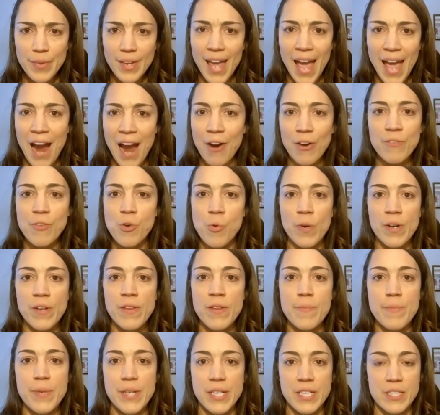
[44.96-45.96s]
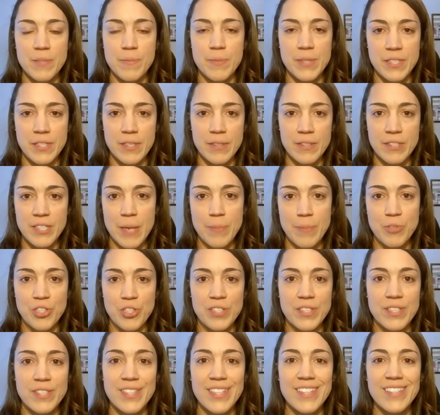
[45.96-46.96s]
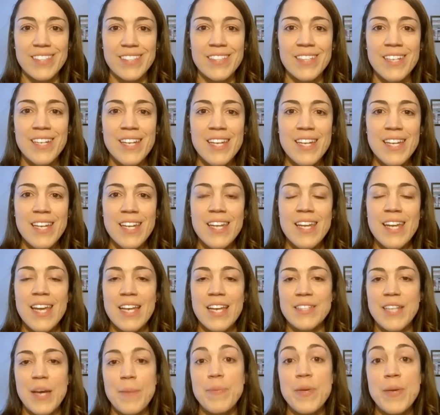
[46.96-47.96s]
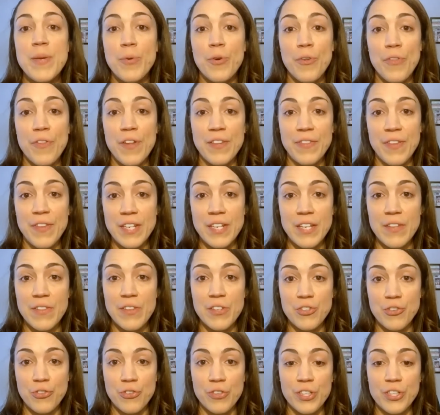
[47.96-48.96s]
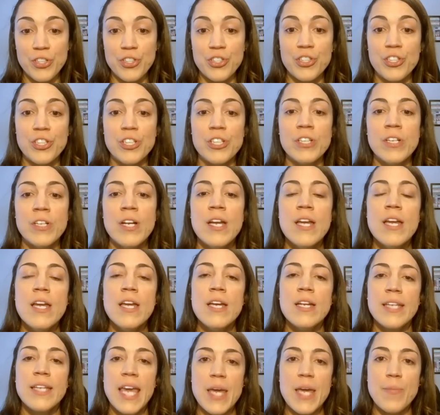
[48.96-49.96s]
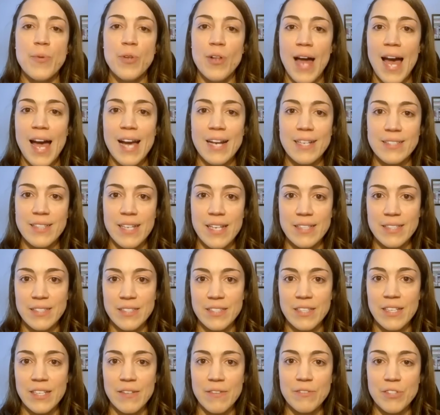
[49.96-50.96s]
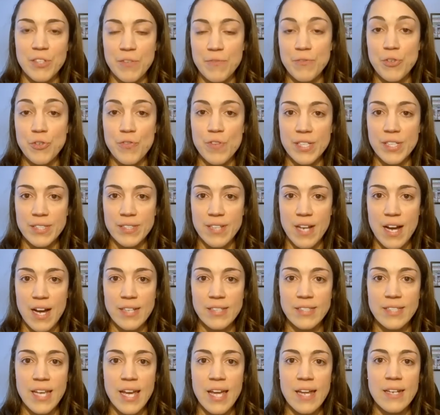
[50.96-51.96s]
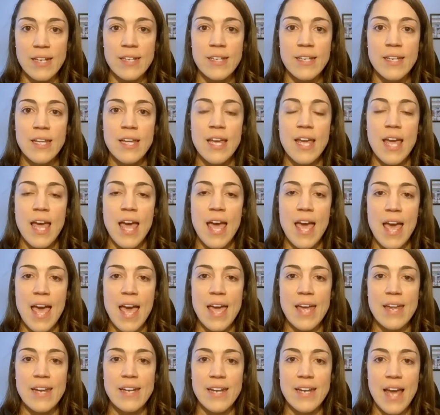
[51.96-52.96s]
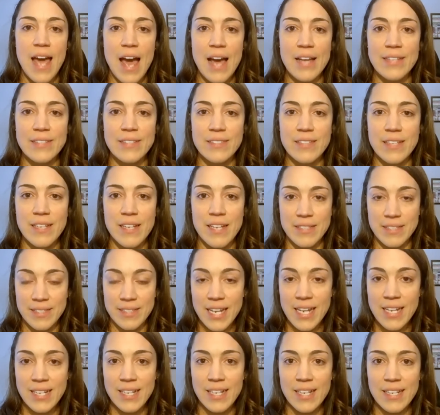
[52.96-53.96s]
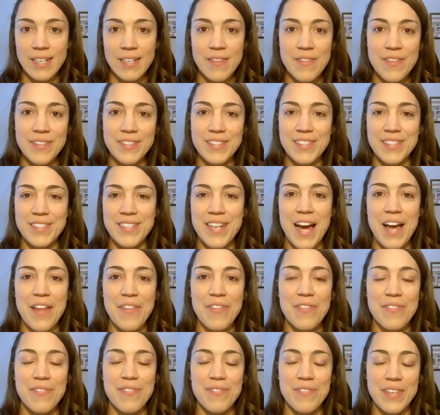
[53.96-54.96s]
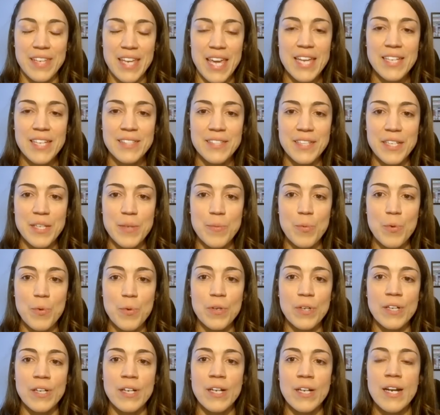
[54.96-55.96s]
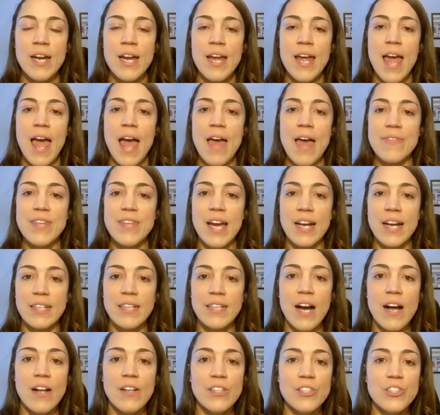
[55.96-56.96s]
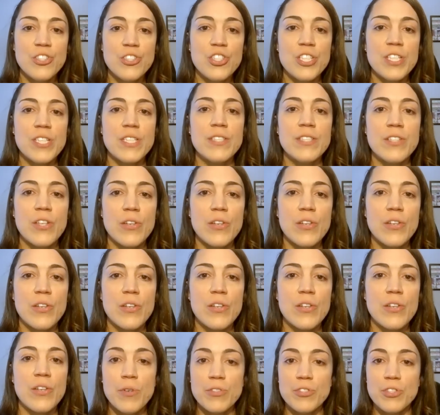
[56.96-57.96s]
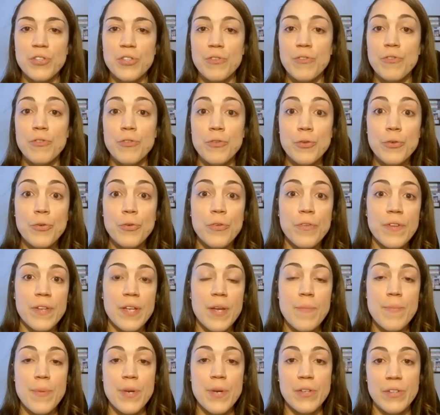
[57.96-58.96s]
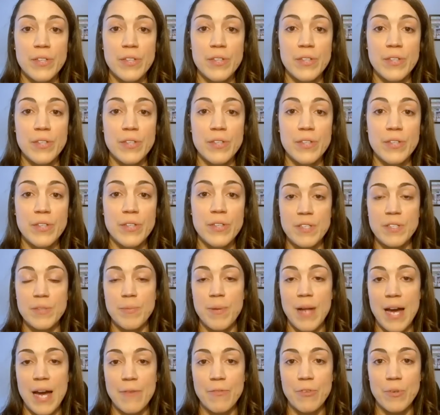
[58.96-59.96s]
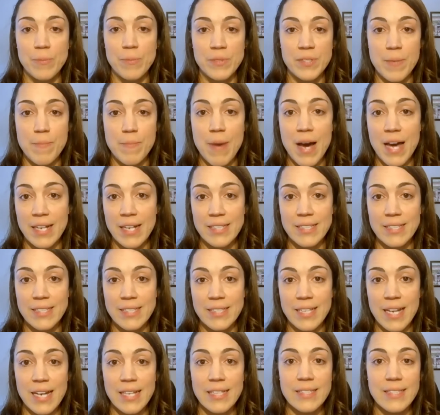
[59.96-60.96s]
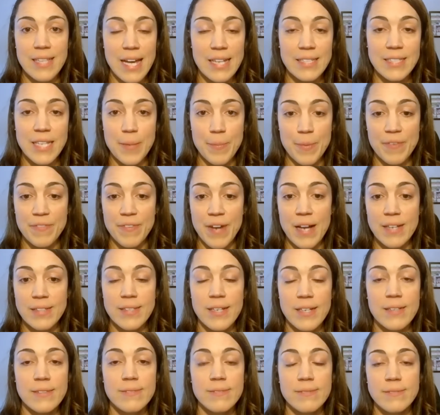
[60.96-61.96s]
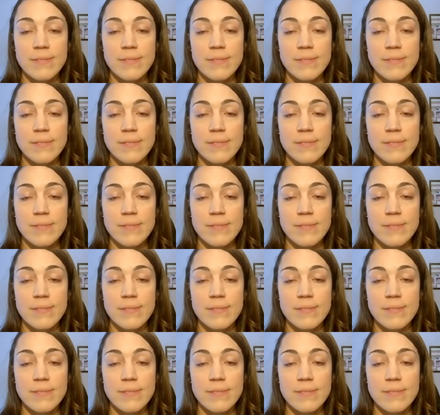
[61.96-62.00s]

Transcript: However, one of the biggest misconceptions still is that people think they need the traditional cable access to view this content. And as stated, this is not the case anymore. And technologies are able to fuel the ability for these platforms to monetize that type of content.